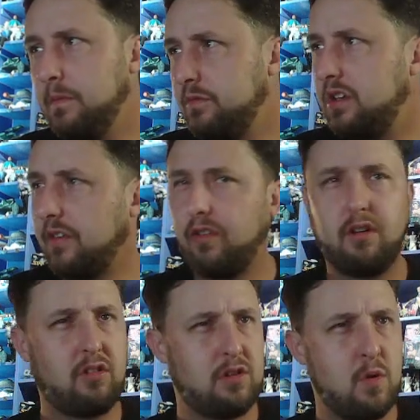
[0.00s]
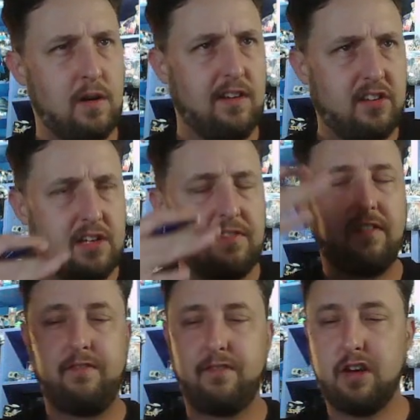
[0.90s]
different stories,
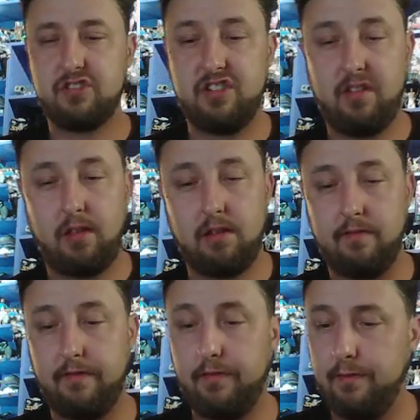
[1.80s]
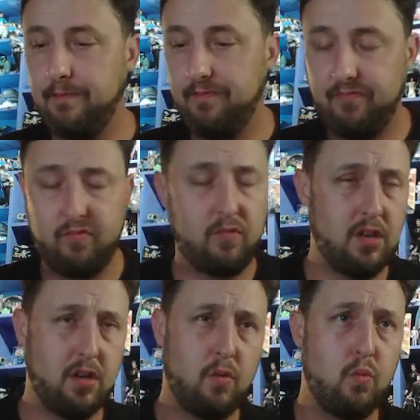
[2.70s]
different versions of
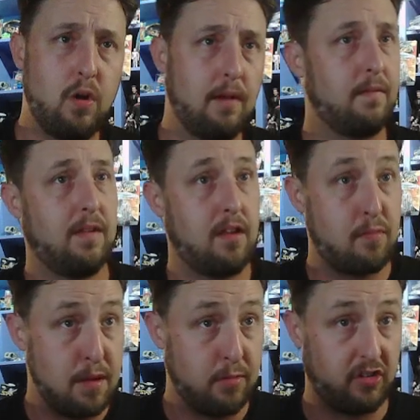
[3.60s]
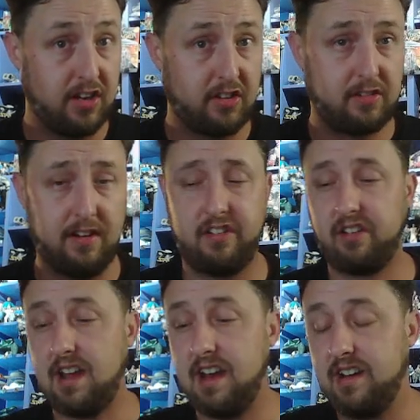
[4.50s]
what these people's histories are
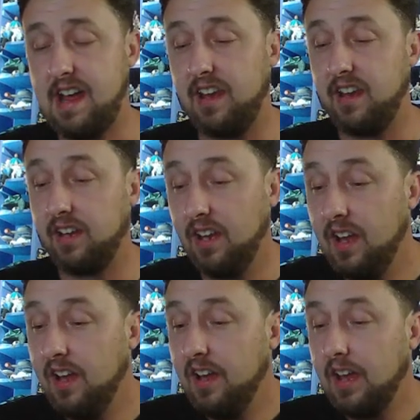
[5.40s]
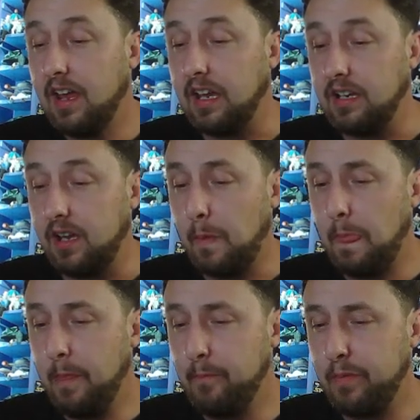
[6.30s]
kind of telling. And
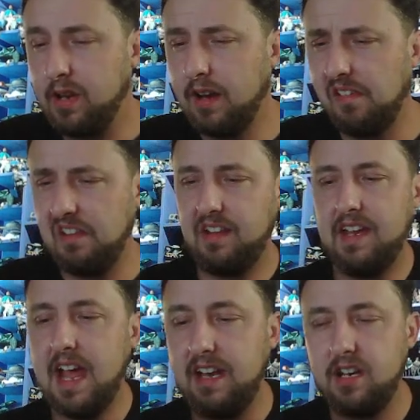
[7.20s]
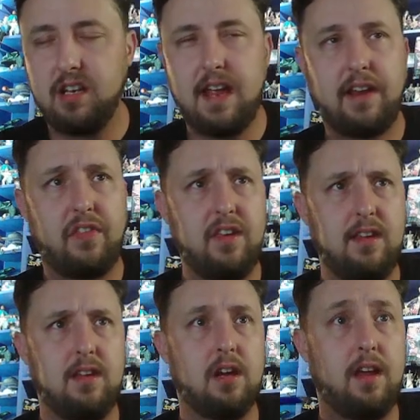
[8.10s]
particularly, I did like
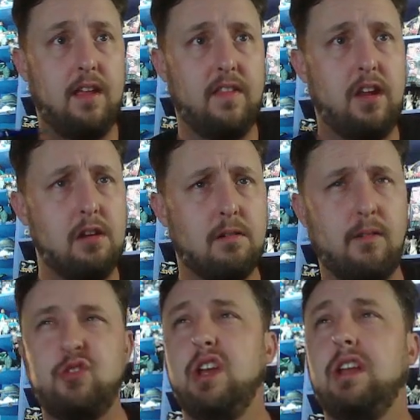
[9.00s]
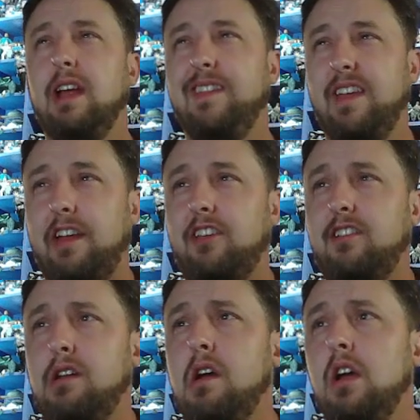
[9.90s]
the Hirogen in
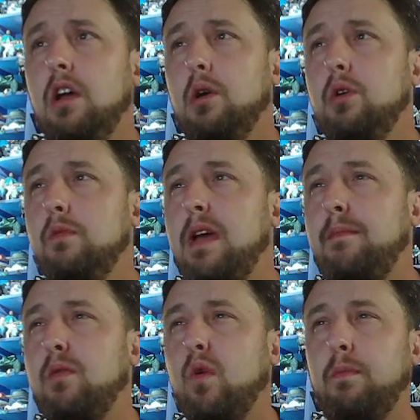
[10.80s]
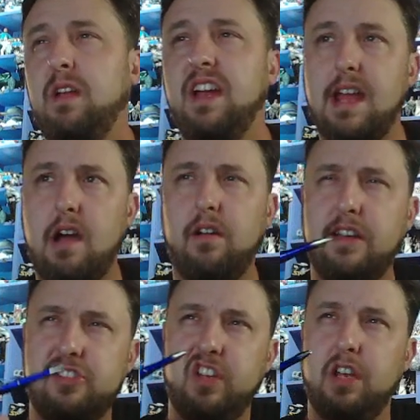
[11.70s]
this, who maybe were played out
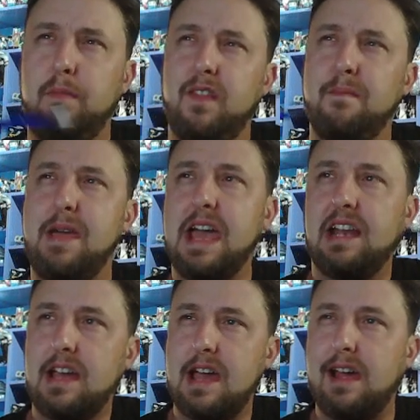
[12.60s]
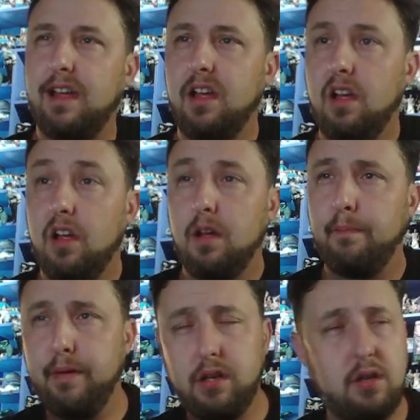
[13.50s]
initially to be the bad guy,
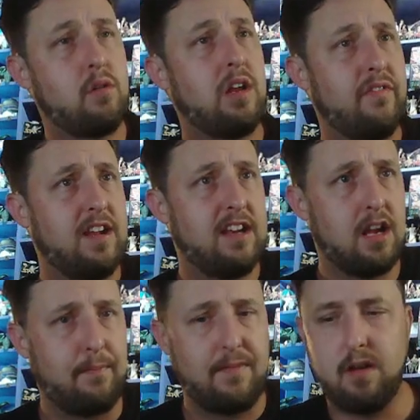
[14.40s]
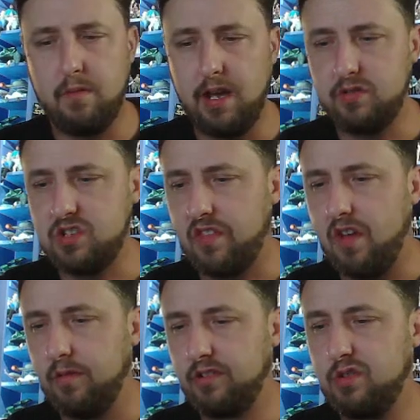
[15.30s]
but don't even end up that way, which I
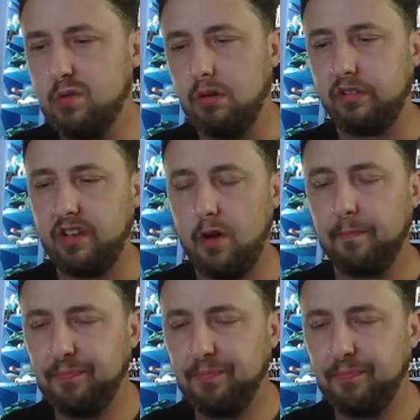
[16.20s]
thought was cool. So